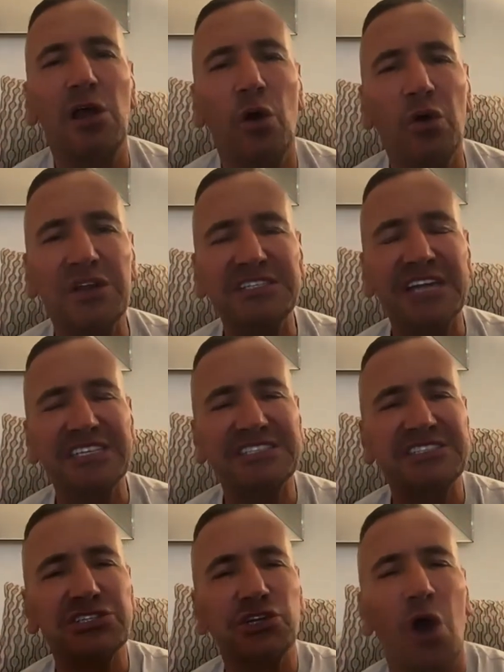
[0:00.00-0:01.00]
All it takes
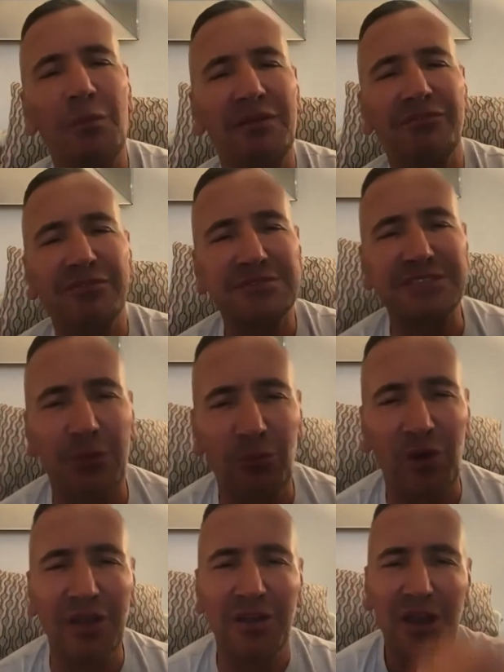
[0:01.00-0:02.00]
is a comment from
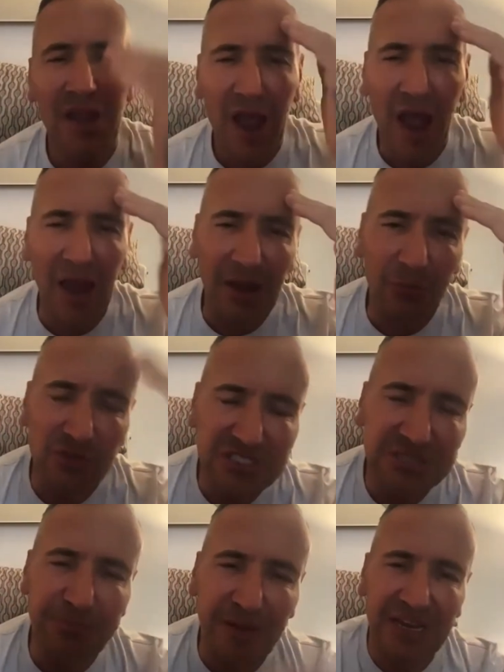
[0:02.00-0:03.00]
someone and it will
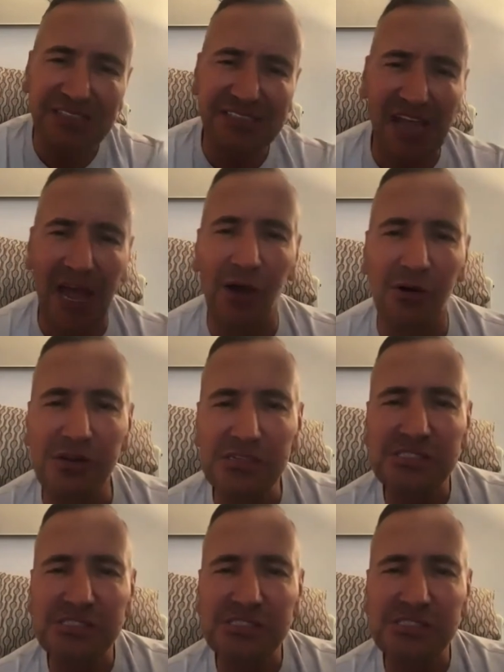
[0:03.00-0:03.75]
spin us out,